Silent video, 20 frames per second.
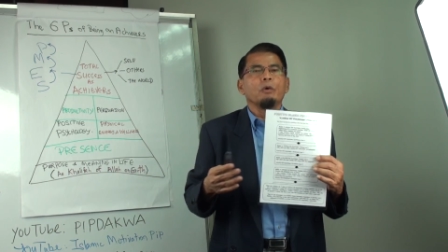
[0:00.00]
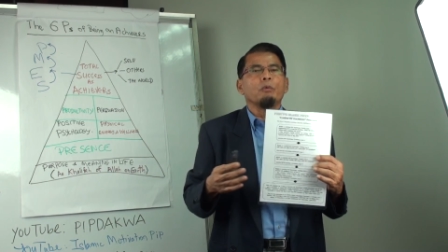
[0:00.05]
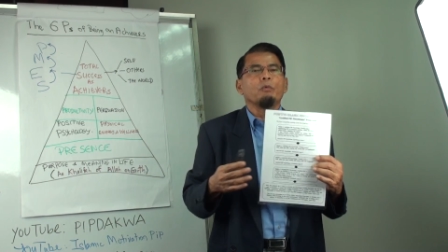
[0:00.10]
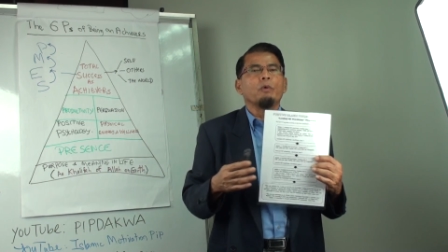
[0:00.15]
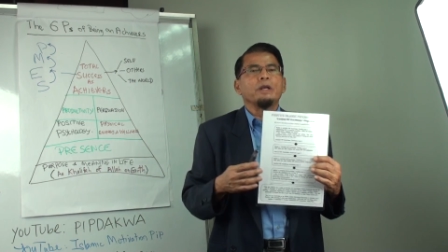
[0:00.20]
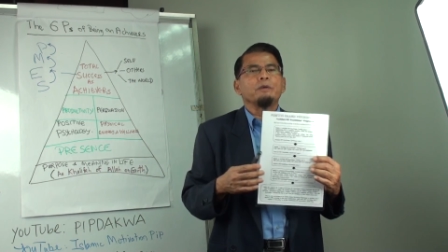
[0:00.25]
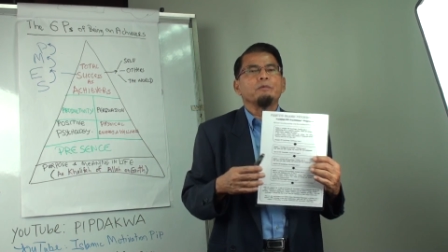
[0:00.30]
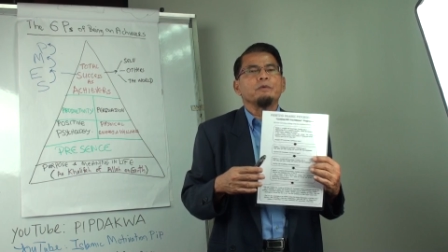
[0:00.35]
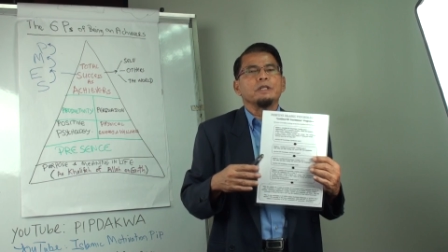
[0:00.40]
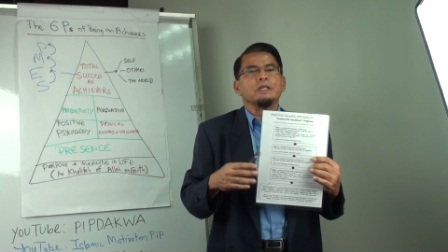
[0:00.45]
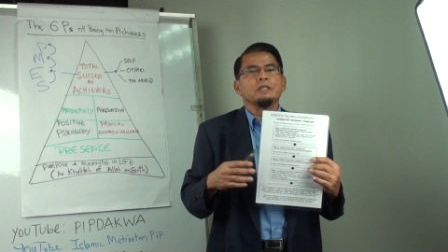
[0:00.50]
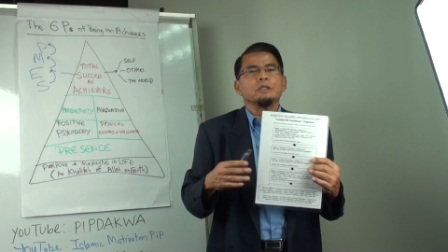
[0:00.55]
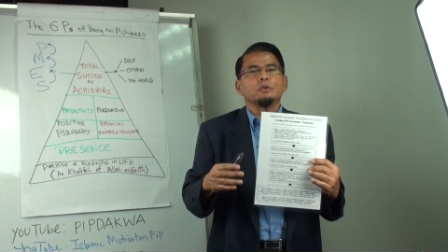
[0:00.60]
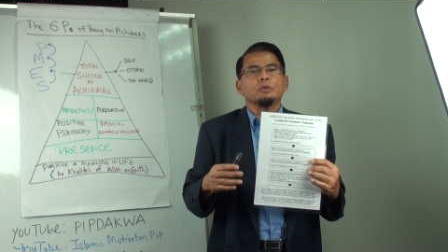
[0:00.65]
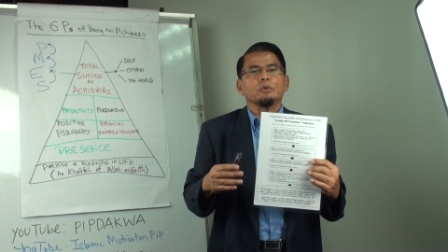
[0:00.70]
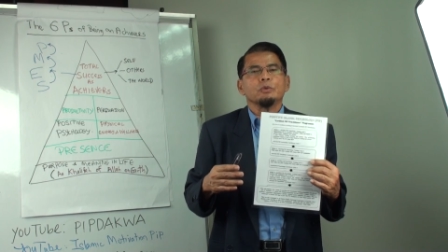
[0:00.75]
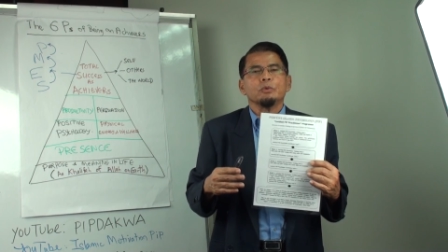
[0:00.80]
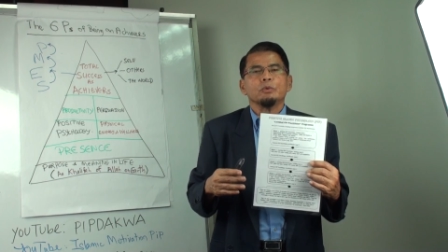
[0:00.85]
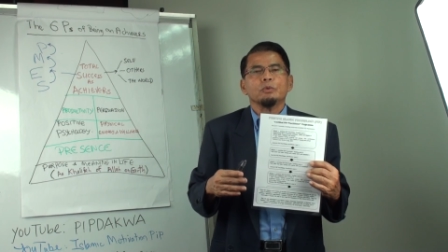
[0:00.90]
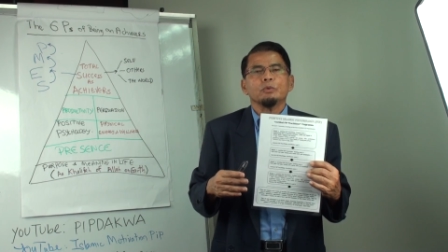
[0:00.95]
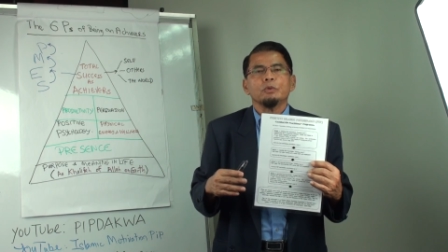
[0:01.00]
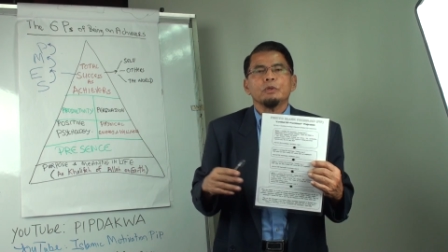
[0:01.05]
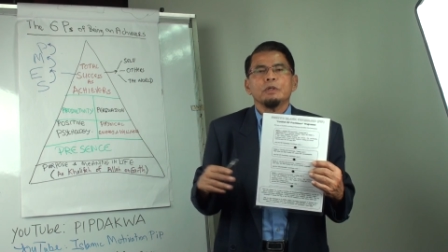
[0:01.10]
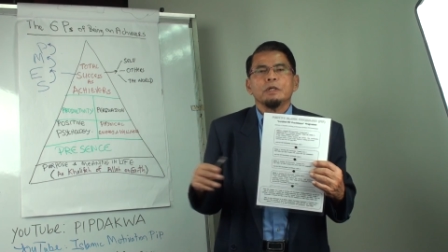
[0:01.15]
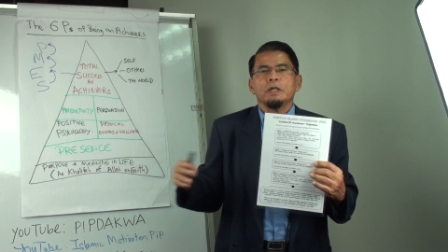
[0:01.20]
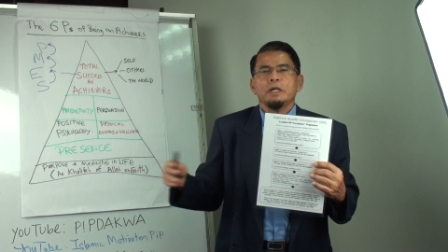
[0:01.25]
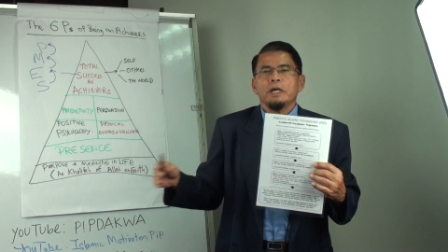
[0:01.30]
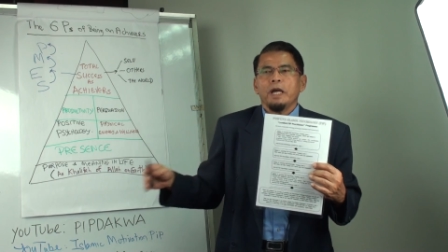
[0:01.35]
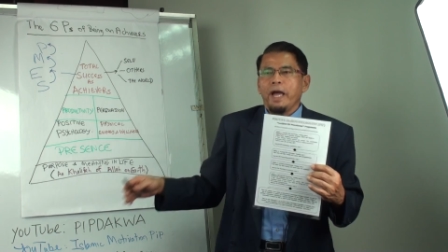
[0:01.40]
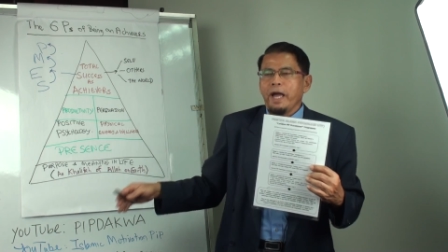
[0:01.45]
what we need to do
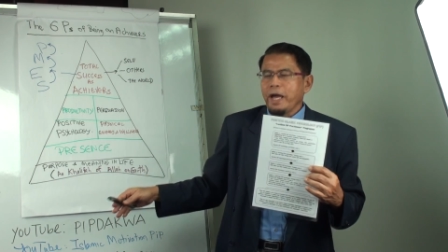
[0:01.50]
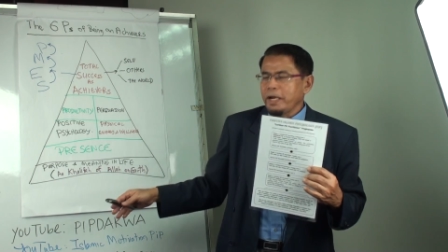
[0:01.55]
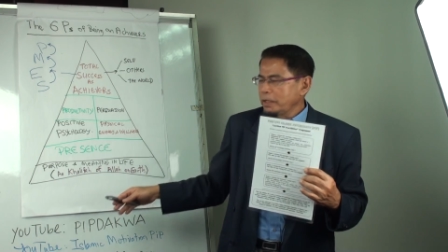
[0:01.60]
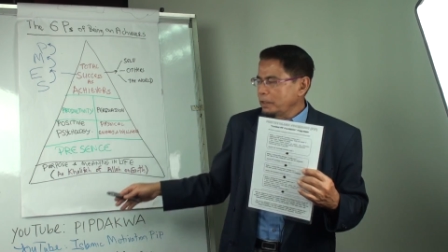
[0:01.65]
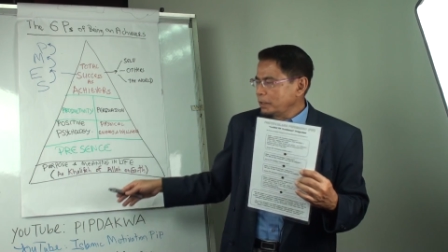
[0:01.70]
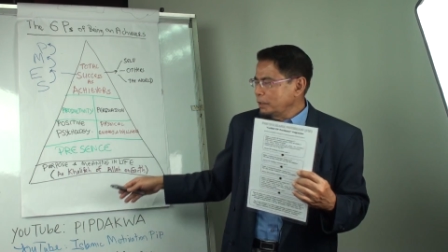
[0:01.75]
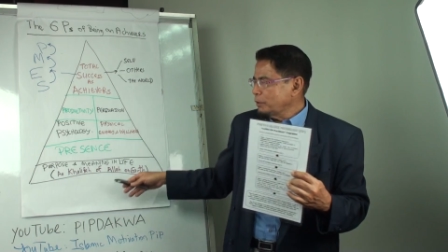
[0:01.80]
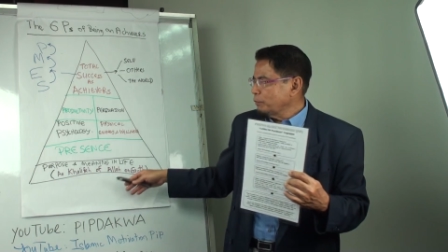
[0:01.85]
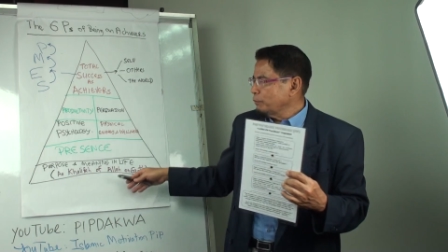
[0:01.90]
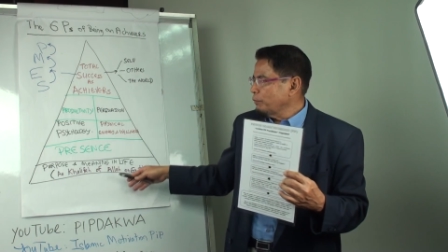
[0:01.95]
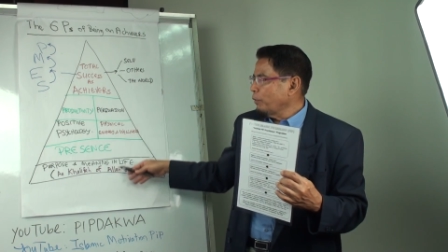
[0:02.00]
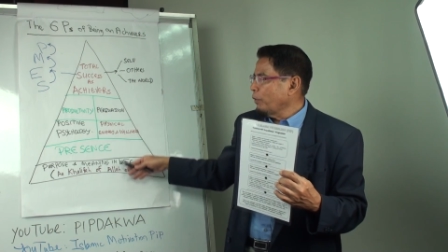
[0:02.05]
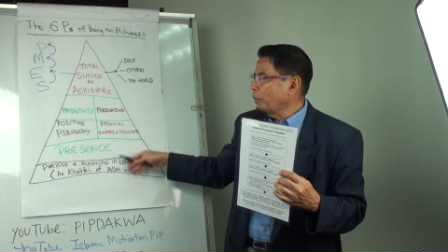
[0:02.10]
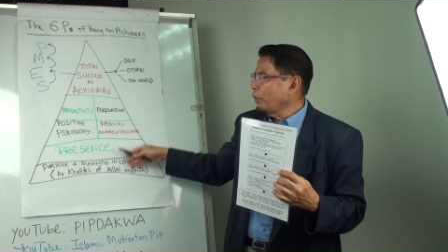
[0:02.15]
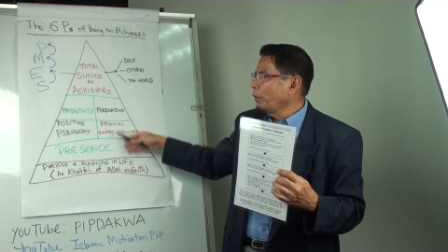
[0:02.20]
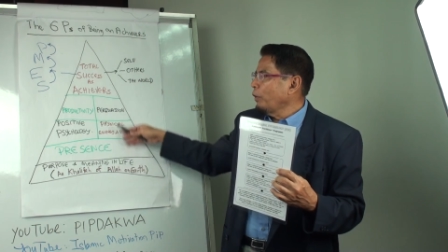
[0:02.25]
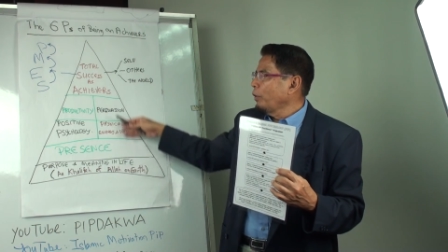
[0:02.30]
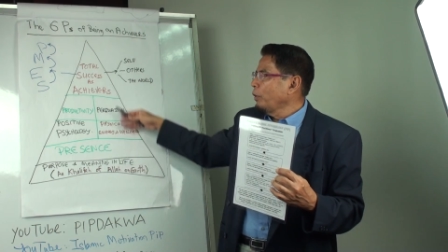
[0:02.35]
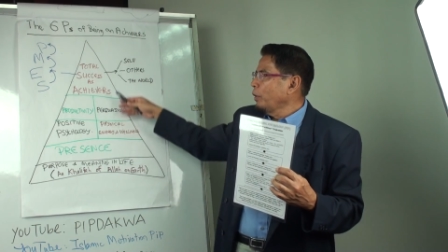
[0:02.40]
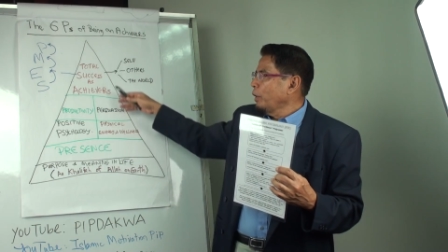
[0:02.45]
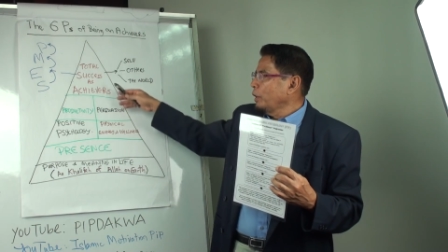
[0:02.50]
at these four